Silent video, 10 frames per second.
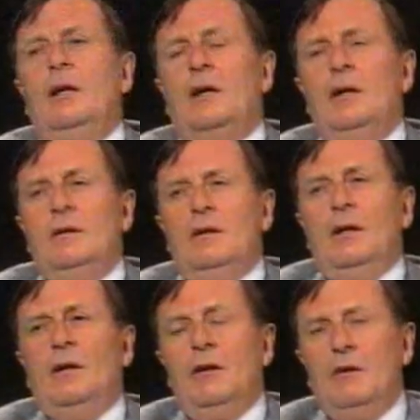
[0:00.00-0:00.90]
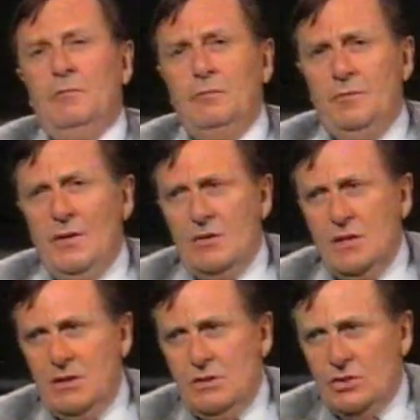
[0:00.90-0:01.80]
a
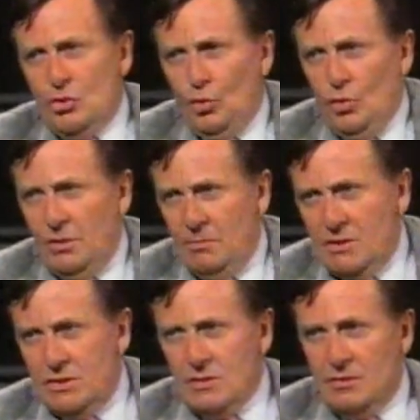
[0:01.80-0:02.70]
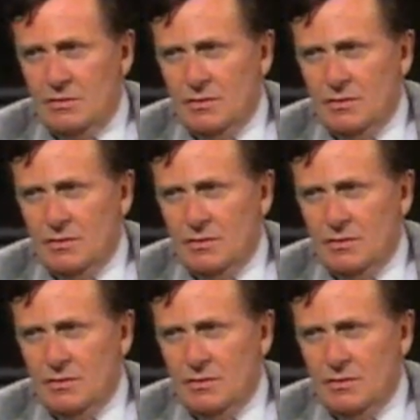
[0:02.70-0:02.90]
very sorely missed